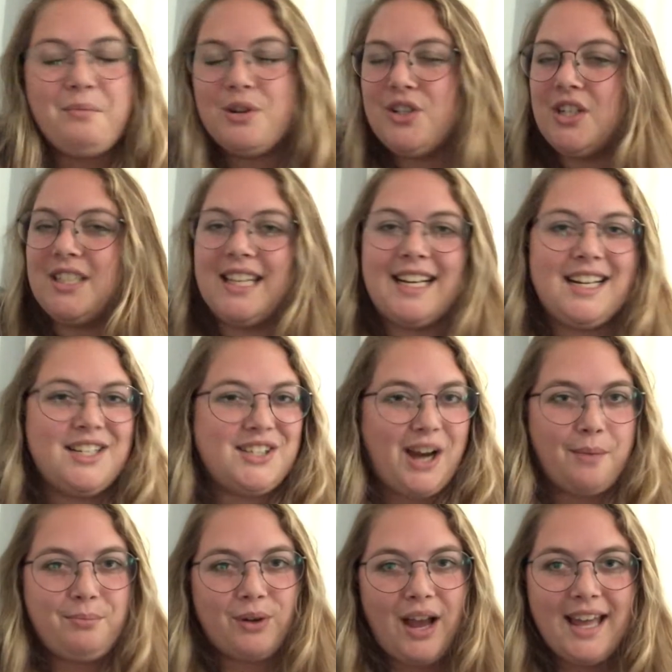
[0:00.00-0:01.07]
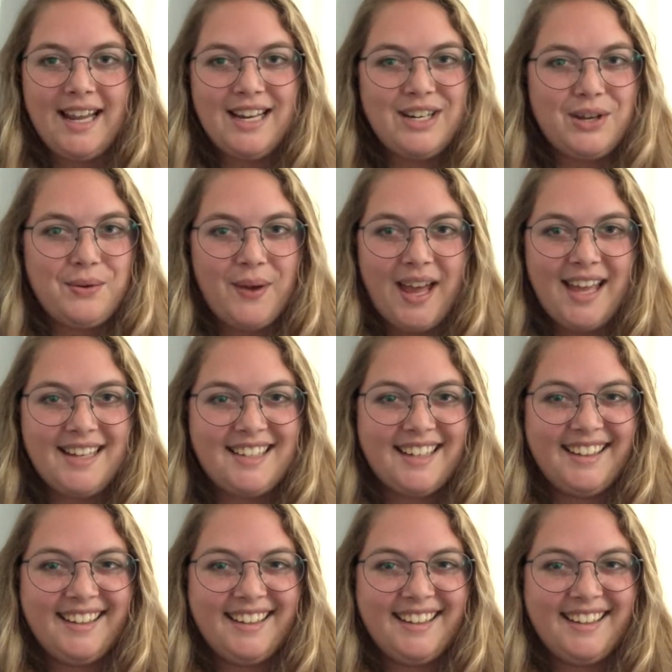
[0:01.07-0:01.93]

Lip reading: We're just going to jump right into it.